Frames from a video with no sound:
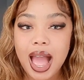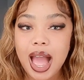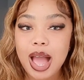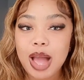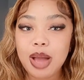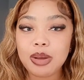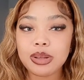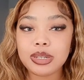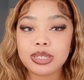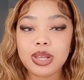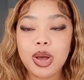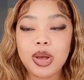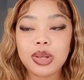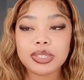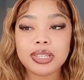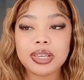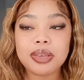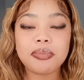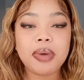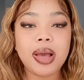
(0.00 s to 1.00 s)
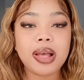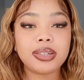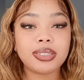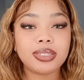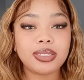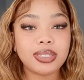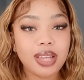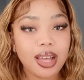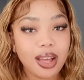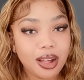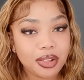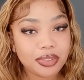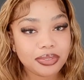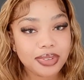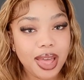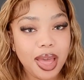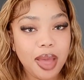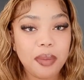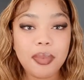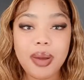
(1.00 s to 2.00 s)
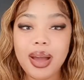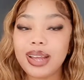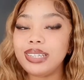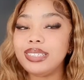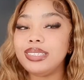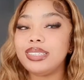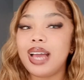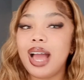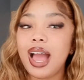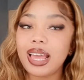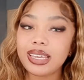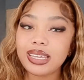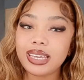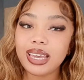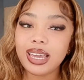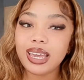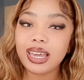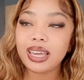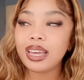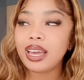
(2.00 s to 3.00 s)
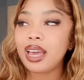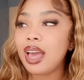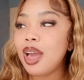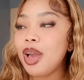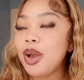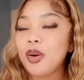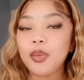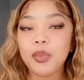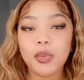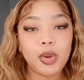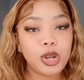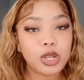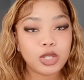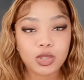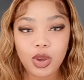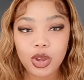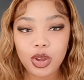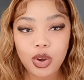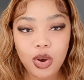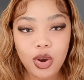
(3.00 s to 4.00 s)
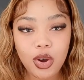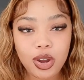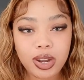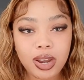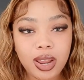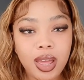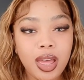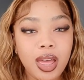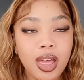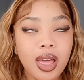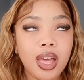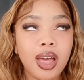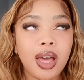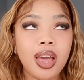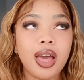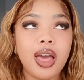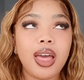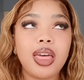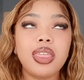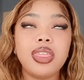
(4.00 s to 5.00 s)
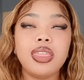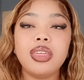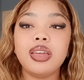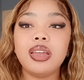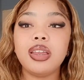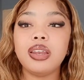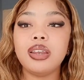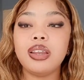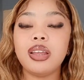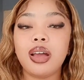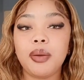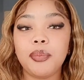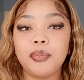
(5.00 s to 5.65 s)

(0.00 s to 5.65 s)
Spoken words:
I was asking myself, am I dying? What is going on? And